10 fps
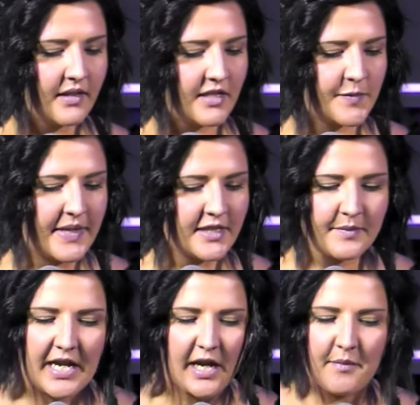spend some
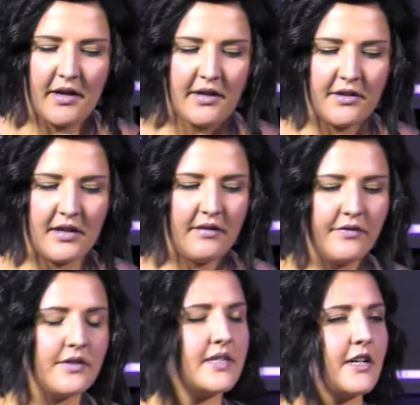time on your
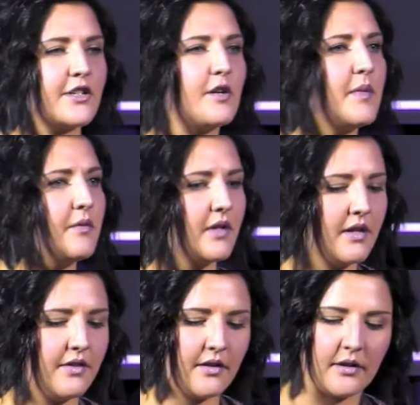info section and be really
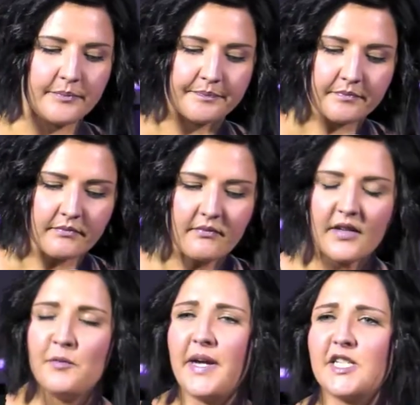thorough.
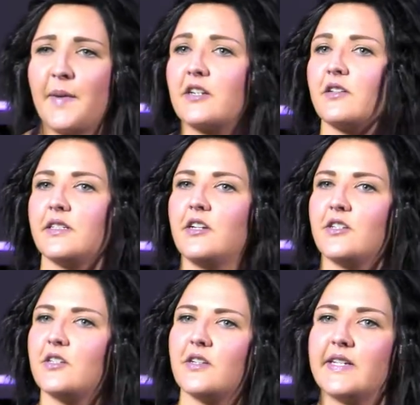Pay special
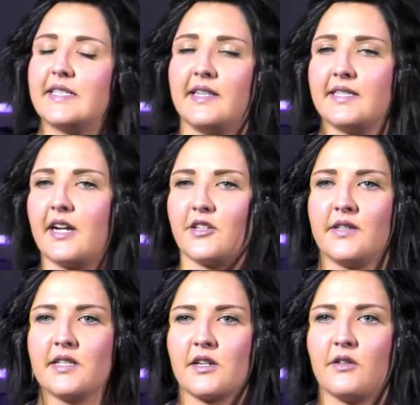attention to the section
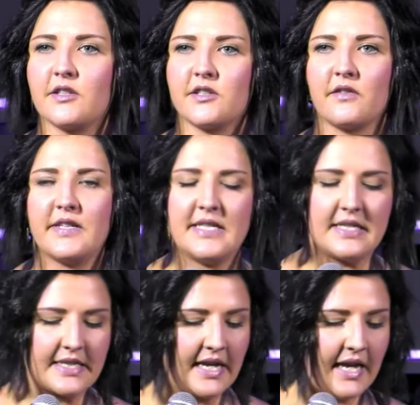that's called
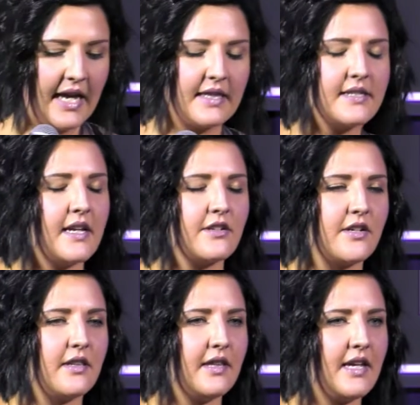services and the
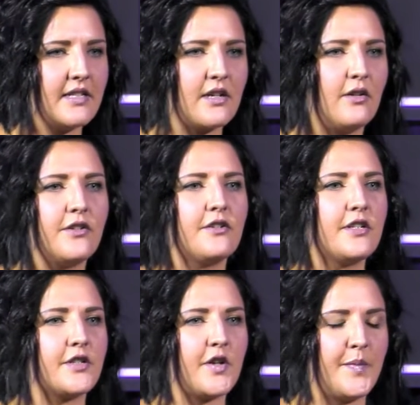section that is called your
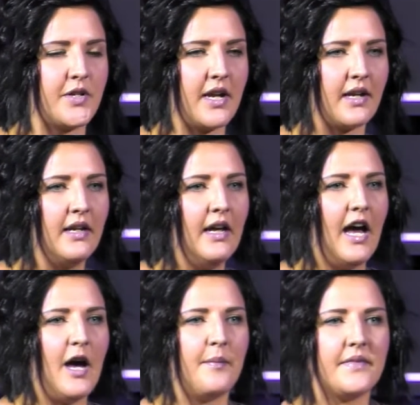description.
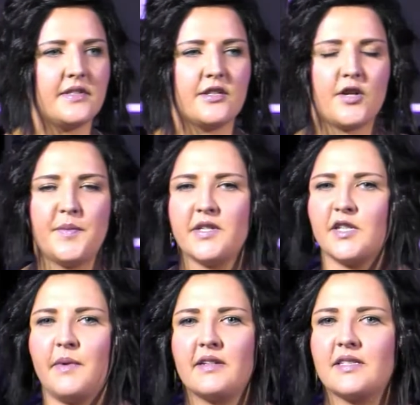Description's about